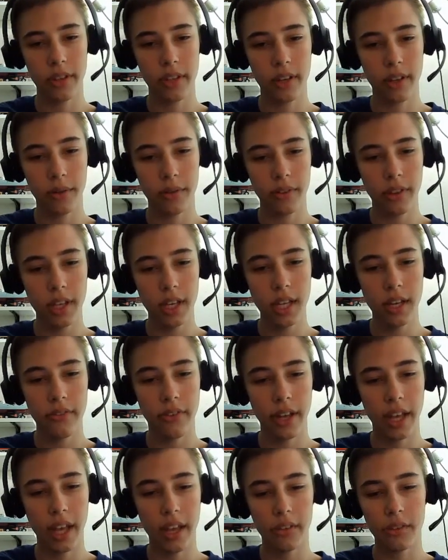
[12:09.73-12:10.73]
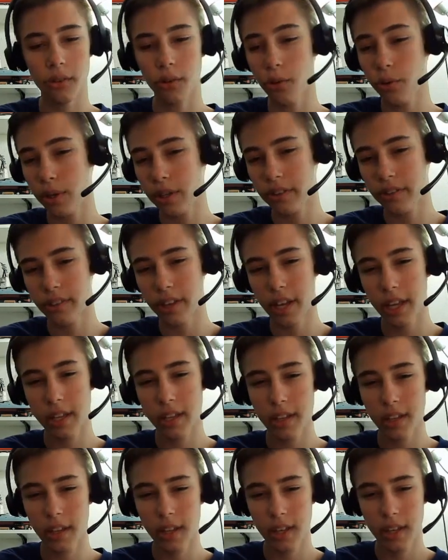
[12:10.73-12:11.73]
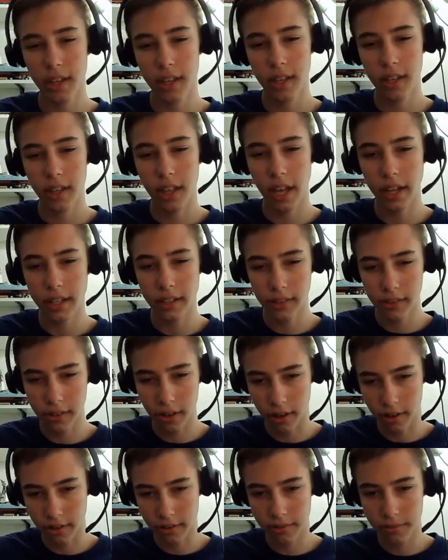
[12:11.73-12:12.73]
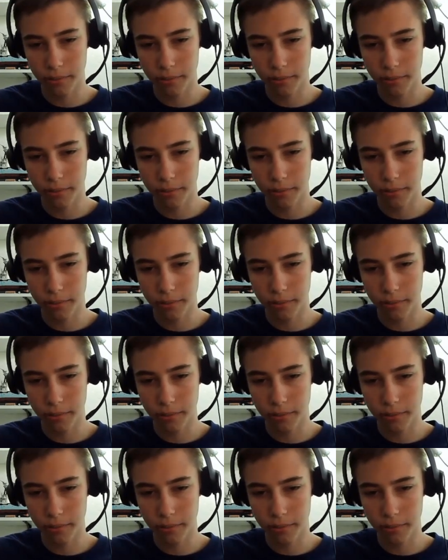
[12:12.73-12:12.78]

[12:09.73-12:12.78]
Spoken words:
I was thinking if I castle queenside, I can start